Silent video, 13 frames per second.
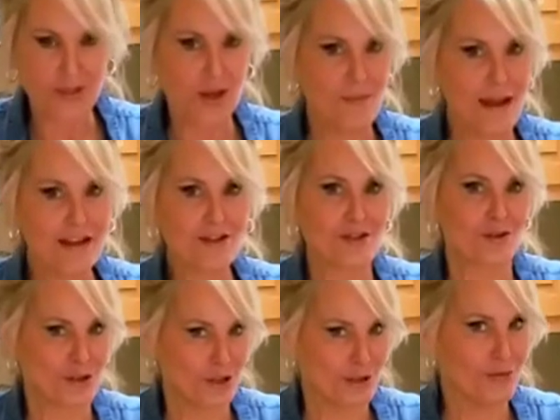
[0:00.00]
So make
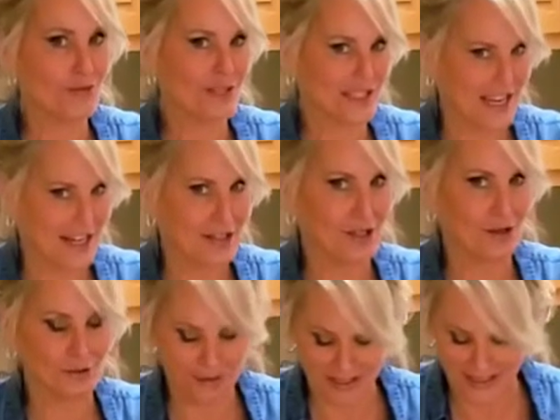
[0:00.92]
sure you stay
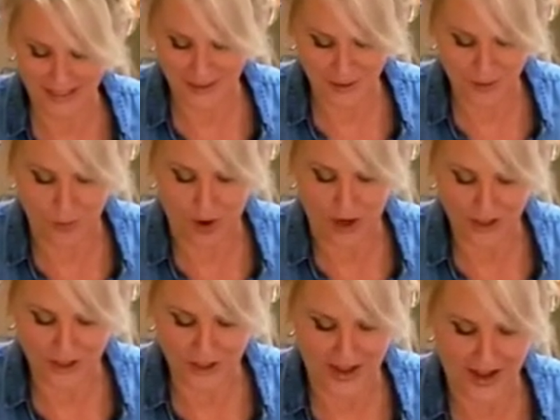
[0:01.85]
tuned in to
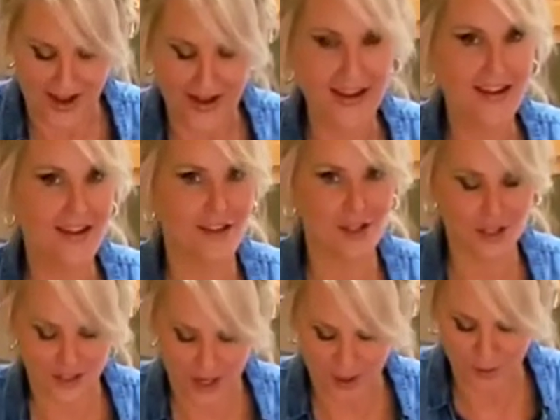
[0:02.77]
watch that. It is
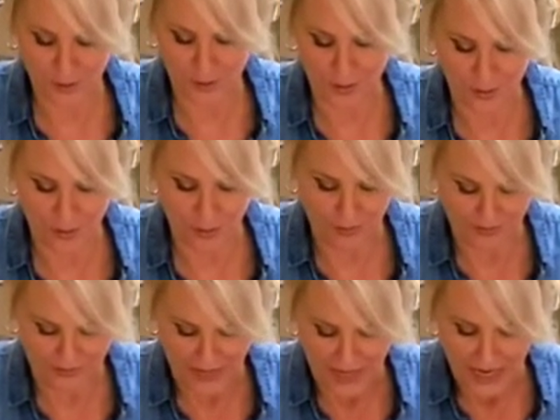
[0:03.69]
so cool.
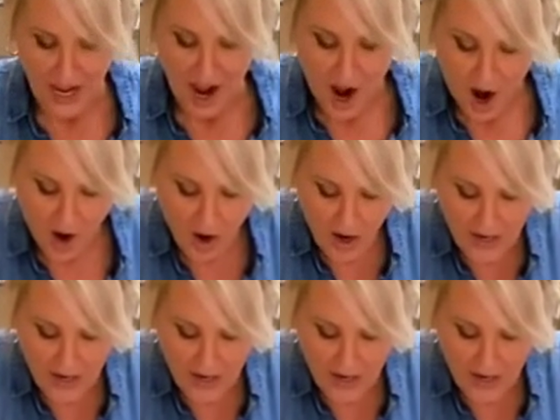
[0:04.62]
All